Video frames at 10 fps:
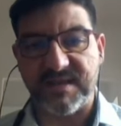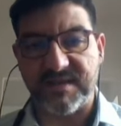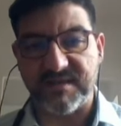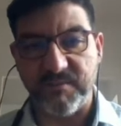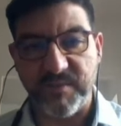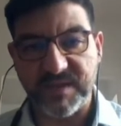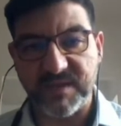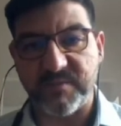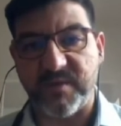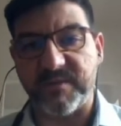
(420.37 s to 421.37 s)
In the
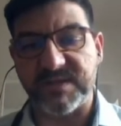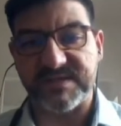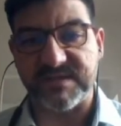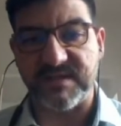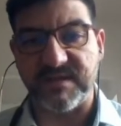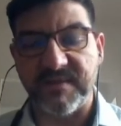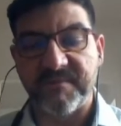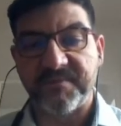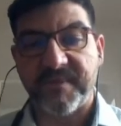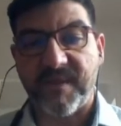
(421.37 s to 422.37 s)
middle, we will see
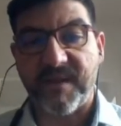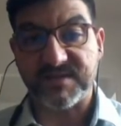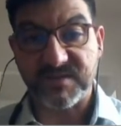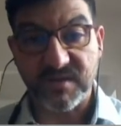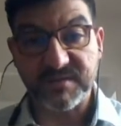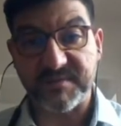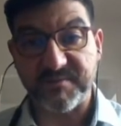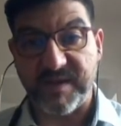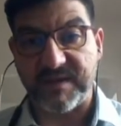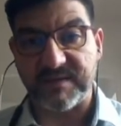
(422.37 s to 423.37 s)
a sorting
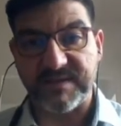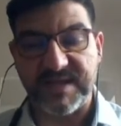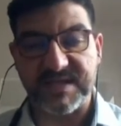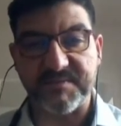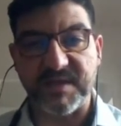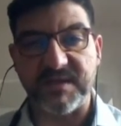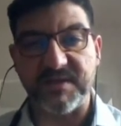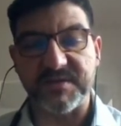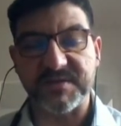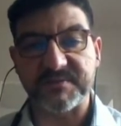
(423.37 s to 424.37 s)
panel that has been
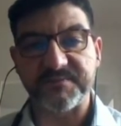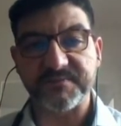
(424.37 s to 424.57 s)
used